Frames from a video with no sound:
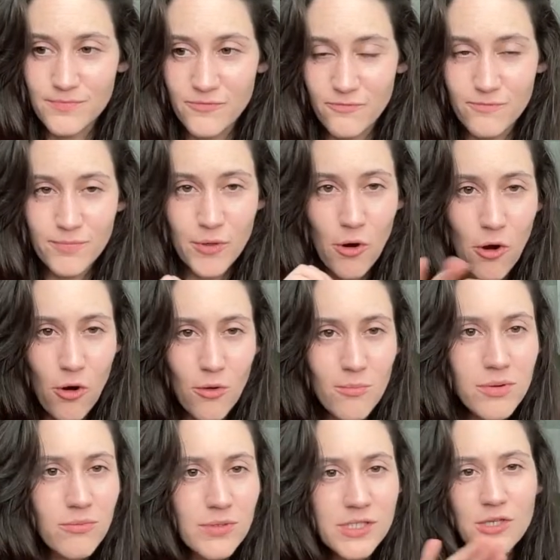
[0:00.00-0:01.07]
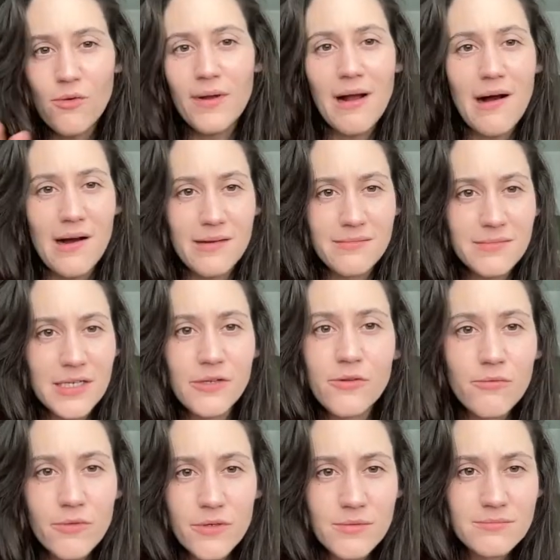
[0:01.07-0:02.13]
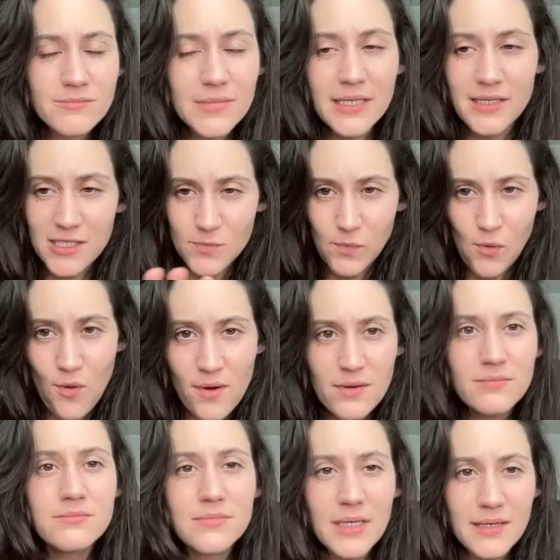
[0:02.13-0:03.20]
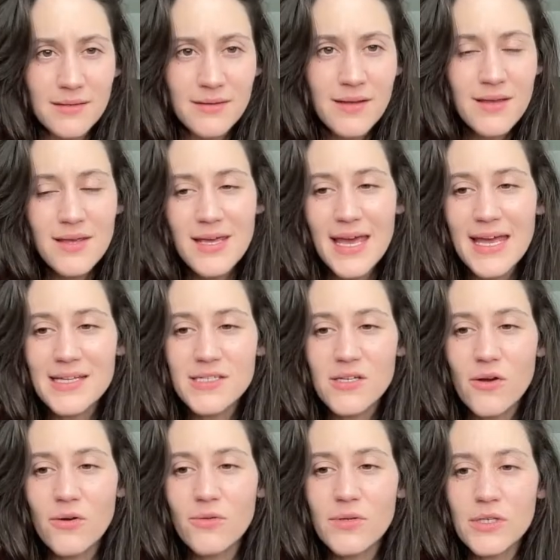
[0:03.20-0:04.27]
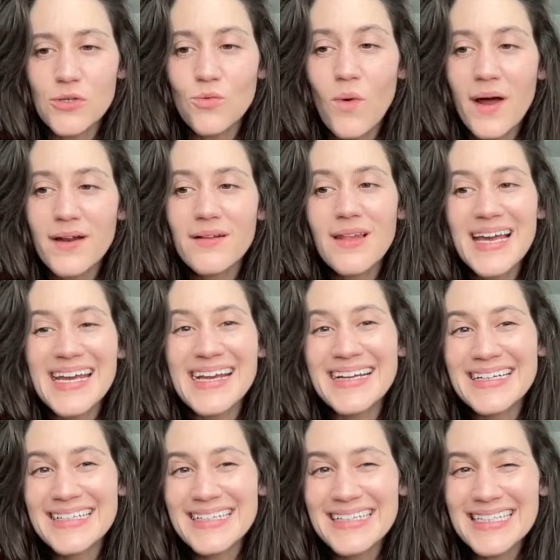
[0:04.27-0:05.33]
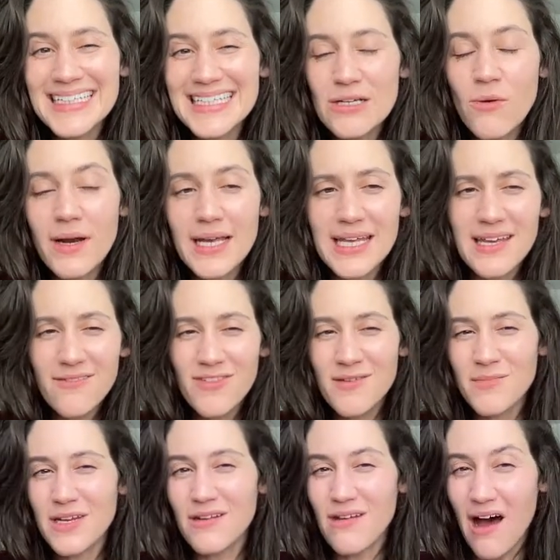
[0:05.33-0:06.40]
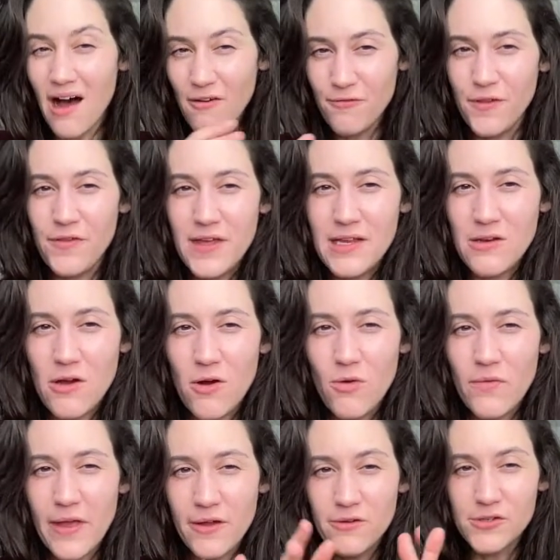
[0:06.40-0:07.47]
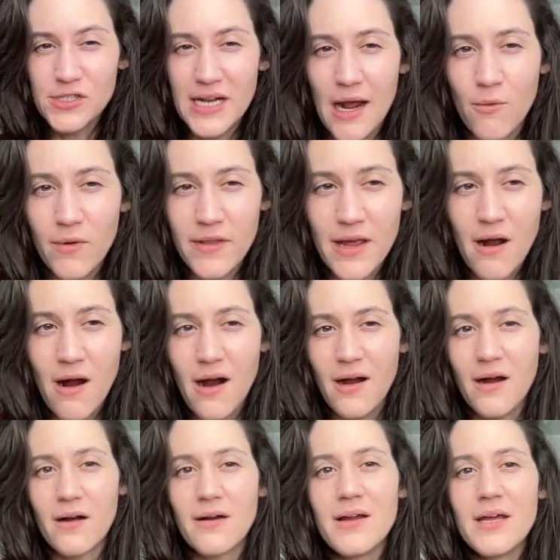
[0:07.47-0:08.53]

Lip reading: probe what's going on in the room and explore. And so you want to give them enough that they understand where they are.